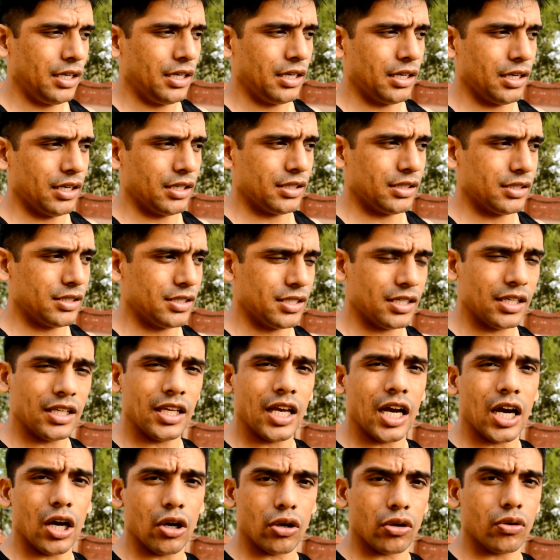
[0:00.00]
and see
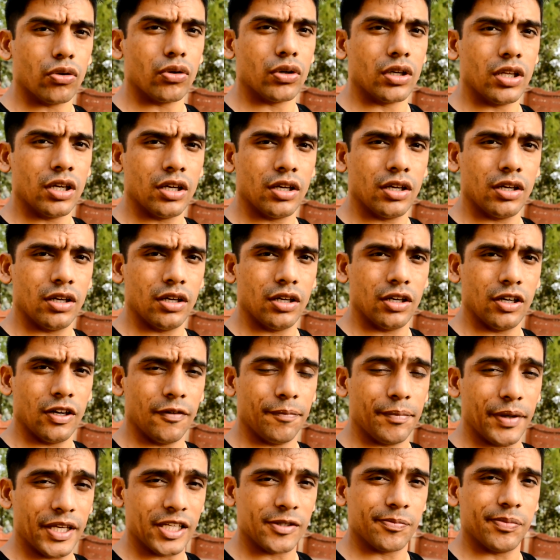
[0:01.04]
how good a
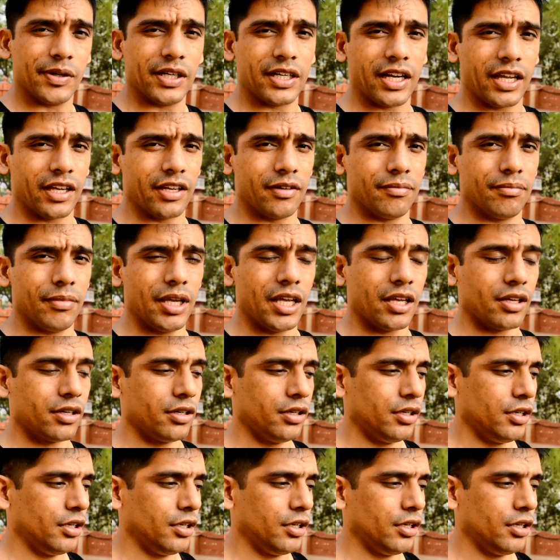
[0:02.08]
base plate I can make.